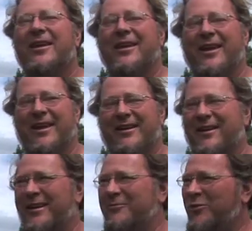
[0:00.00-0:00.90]
And
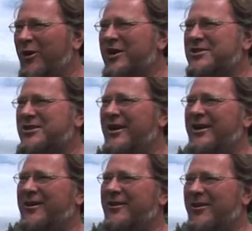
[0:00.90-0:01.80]
uh, Ron
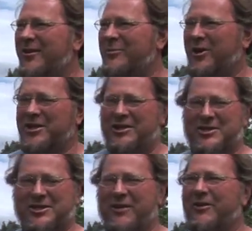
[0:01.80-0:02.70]
started on a
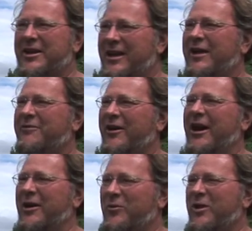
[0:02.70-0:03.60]
process of
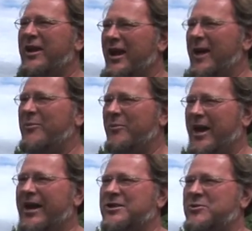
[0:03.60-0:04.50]
identifying when the apple
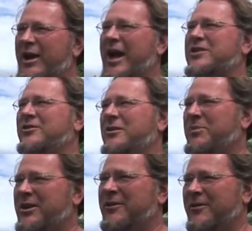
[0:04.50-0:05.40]
maggots were actually
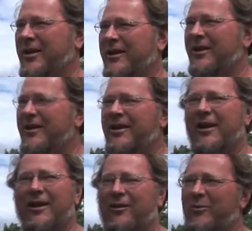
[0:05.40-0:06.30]
appearing.
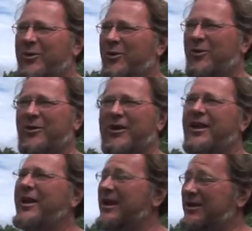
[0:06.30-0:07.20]
And lo and behold,
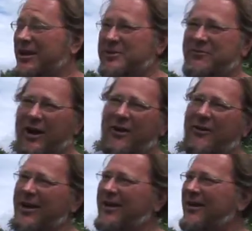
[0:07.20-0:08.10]
it does
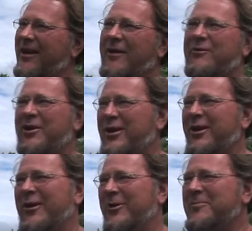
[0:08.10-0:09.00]
vary every
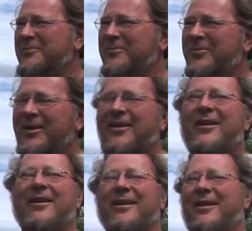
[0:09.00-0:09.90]
year.
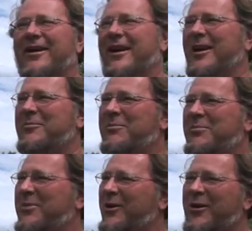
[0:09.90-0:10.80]
Uh,
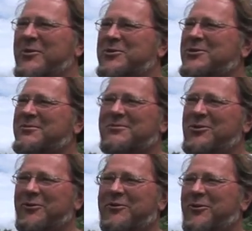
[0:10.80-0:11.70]
but almost
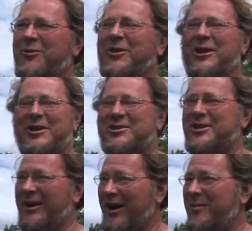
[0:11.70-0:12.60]
uniformly, at least
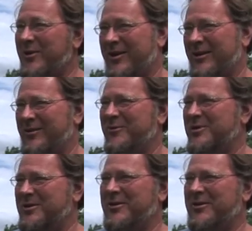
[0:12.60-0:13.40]
in our part of the woods up